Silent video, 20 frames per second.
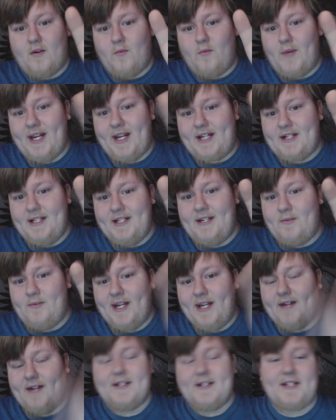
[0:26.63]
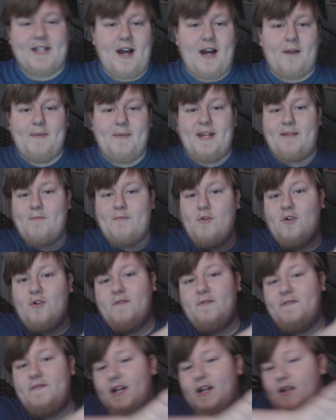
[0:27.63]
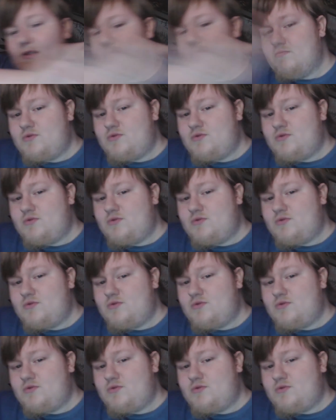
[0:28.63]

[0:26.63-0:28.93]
The weekly weird is now being moved